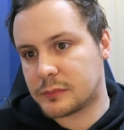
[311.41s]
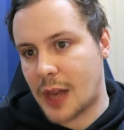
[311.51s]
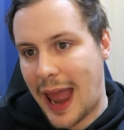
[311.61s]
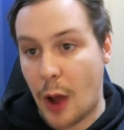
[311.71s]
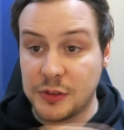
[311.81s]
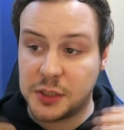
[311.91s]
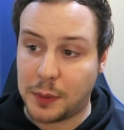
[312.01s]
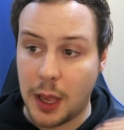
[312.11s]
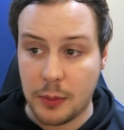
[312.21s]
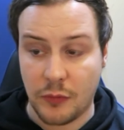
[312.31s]
How has this
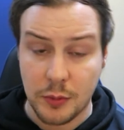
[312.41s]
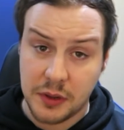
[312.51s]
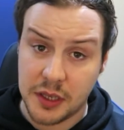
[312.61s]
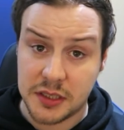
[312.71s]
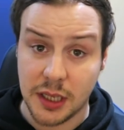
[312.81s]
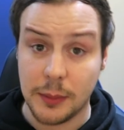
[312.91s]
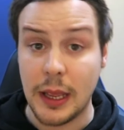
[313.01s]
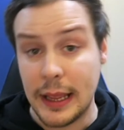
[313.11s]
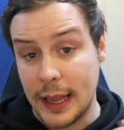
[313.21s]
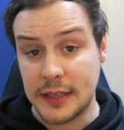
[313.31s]
player performed in this team?
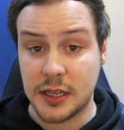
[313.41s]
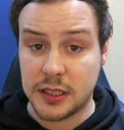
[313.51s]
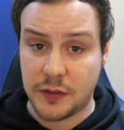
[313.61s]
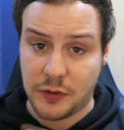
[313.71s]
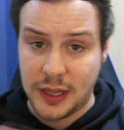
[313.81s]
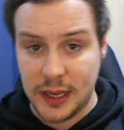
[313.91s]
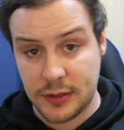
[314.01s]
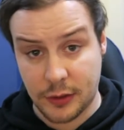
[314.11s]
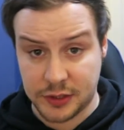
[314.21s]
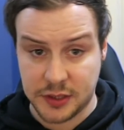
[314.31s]
Is it a different
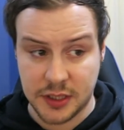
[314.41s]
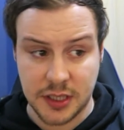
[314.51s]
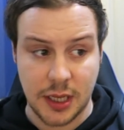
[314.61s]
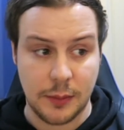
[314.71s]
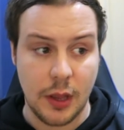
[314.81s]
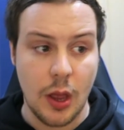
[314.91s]
ethos in this team?